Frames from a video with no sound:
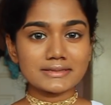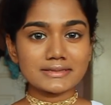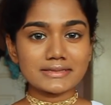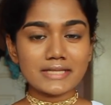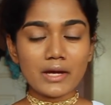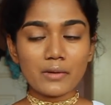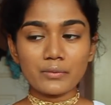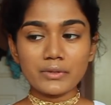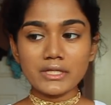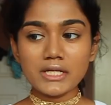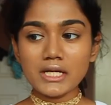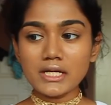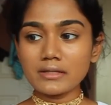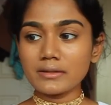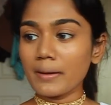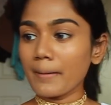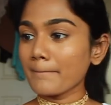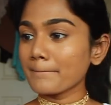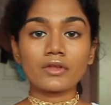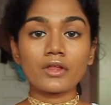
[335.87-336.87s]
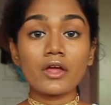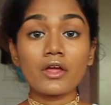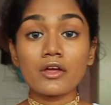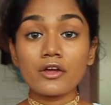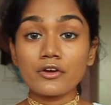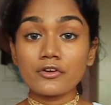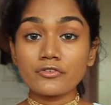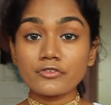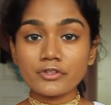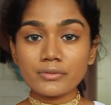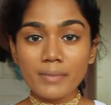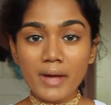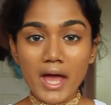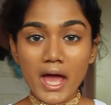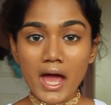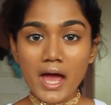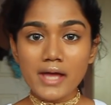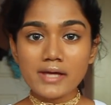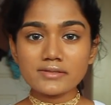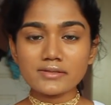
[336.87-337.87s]
Now we're done. For my
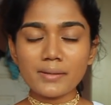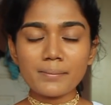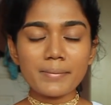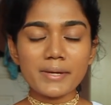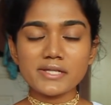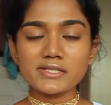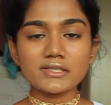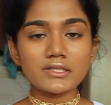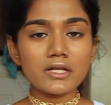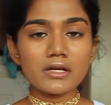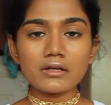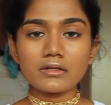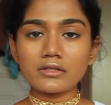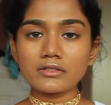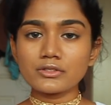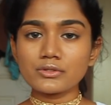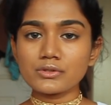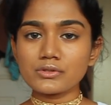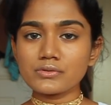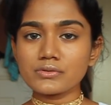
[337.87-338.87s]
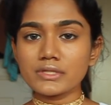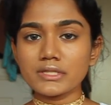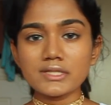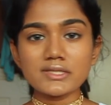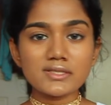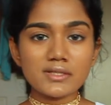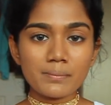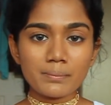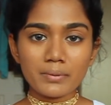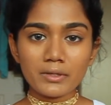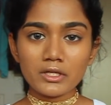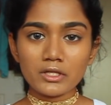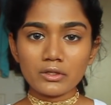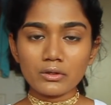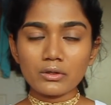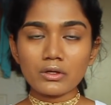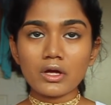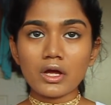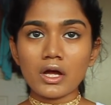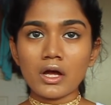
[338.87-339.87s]
eyes, I'm basically gonna do a really simple
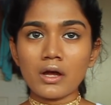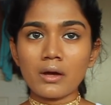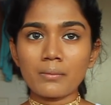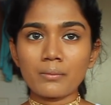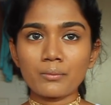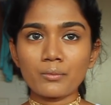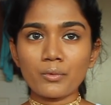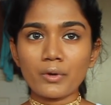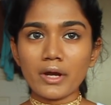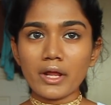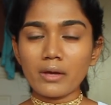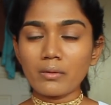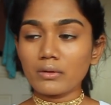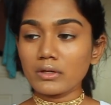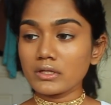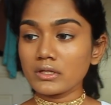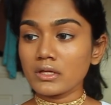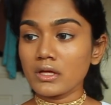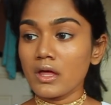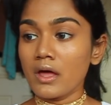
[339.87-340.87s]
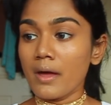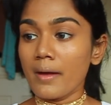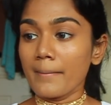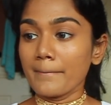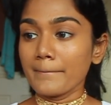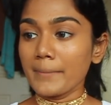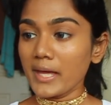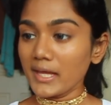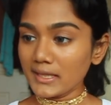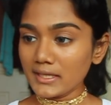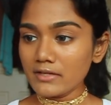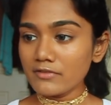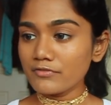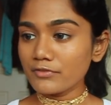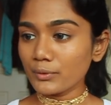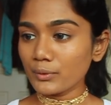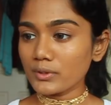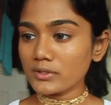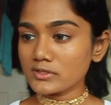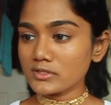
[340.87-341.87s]
look. What I wanna mainly
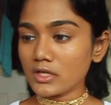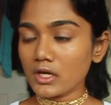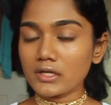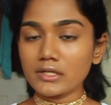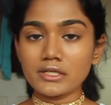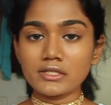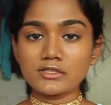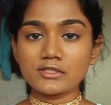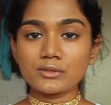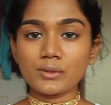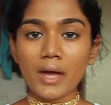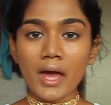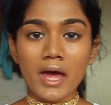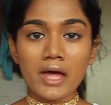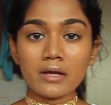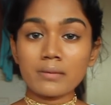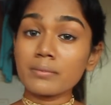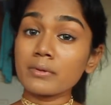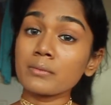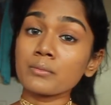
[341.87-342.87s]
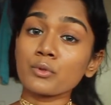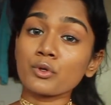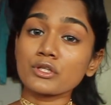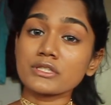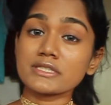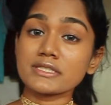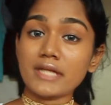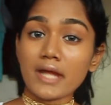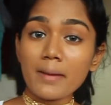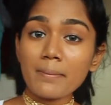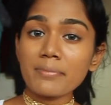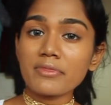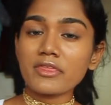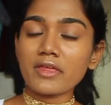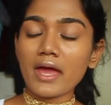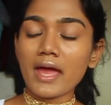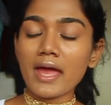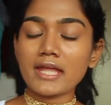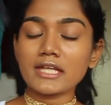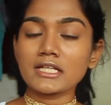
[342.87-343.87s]
focus on is to add a bit more depth
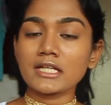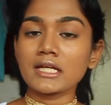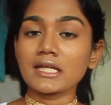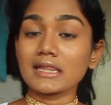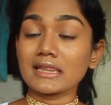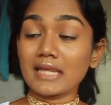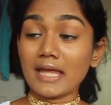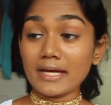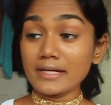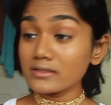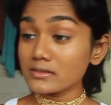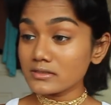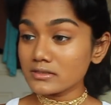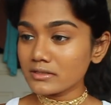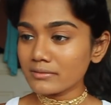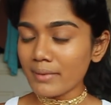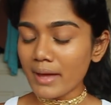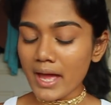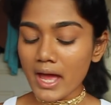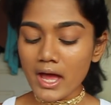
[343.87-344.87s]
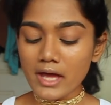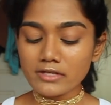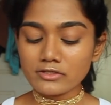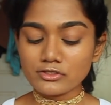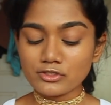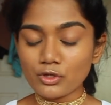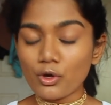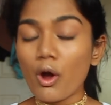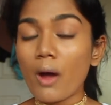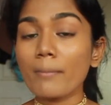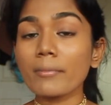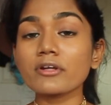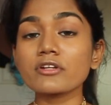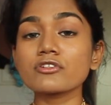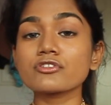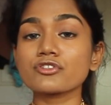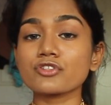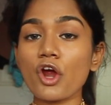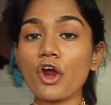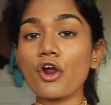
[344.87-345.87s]
and light to my eyes. So I'm
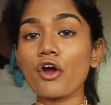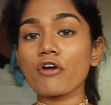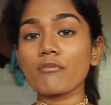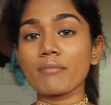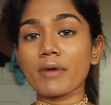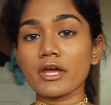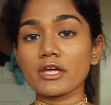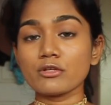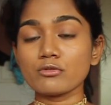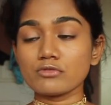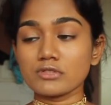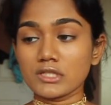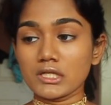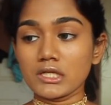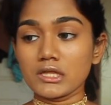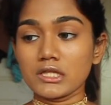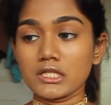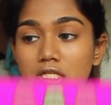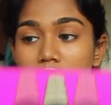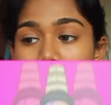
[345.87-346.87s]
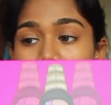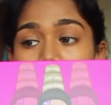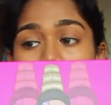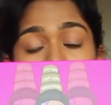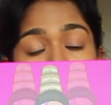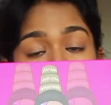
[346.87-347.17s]
gonna start off by using the